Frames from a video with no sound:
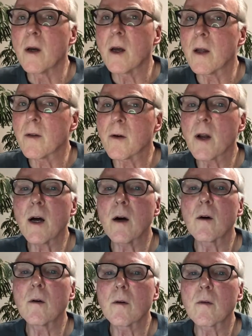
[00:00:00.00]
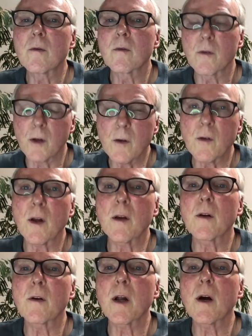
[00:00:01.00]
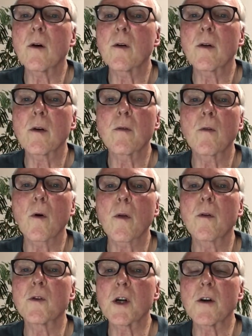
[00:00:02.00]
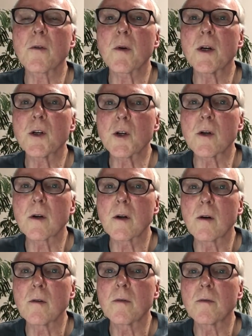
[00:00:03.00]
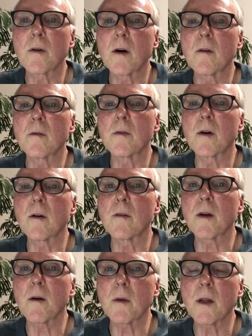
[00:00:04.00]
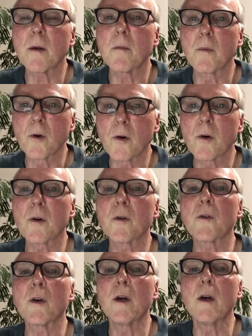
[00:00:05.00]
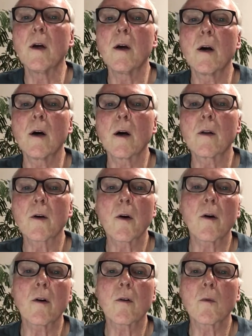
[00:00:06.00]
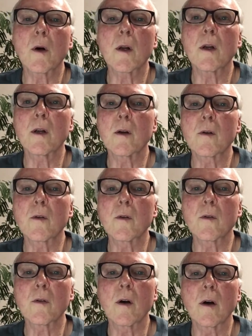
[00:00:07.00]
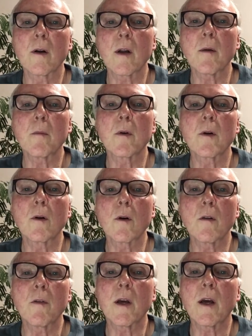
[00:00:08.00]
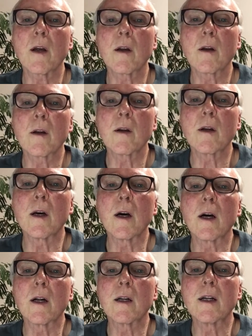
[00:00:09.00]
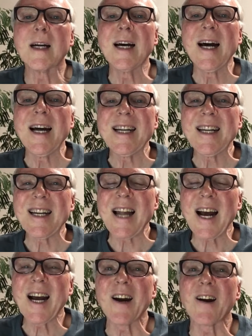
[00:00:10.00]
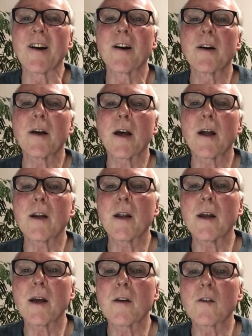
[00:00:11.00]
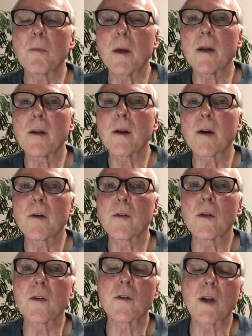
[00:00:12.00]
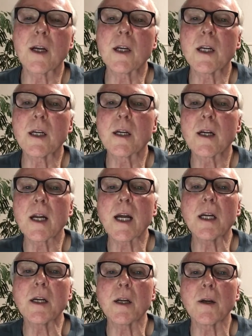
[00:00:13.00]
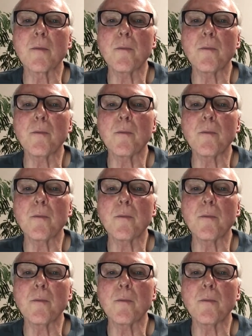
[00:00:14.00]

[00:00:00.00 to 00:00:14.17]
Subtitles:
And they're now in their fourth generation of family brewers. The current one is named Olivier de Decker, and he has been there since 1990.